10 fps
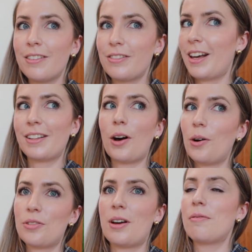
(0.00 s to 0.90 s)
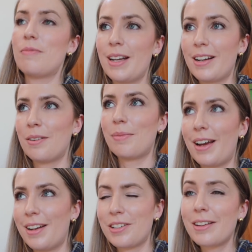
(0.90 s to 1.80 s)
for like the whole time I've been here. I'm
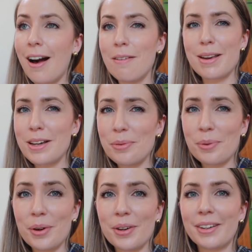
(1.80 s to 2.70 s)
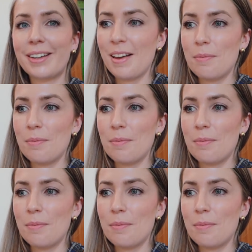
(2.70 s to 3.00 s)
like, I just can't make it work.